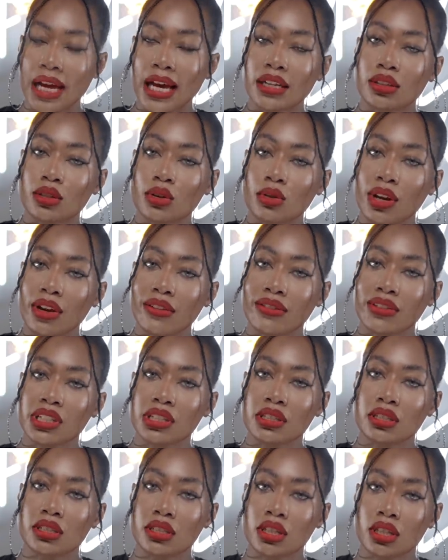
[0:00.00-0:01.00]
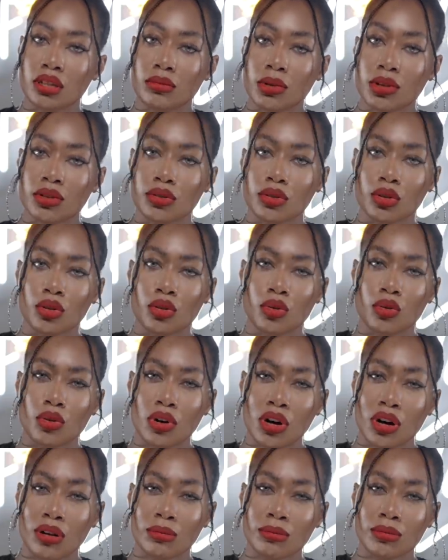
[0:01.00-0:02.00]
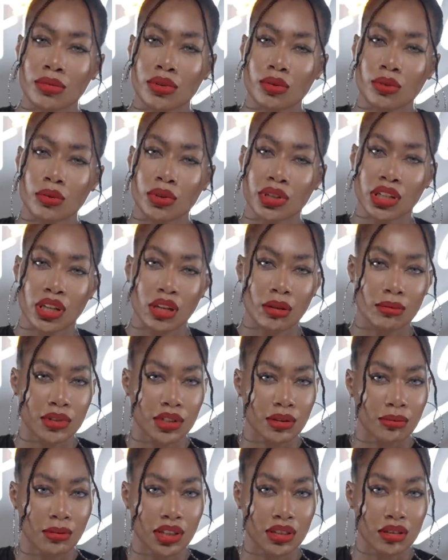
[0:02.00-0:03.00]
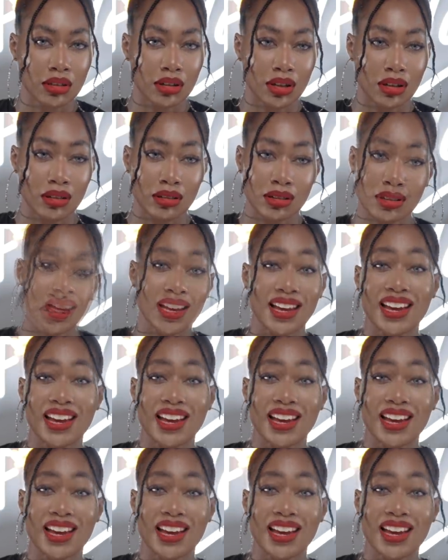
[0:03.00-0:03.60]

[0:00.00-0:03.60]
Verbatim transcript: I don't have any stigmas or qualms when it comes to mental health.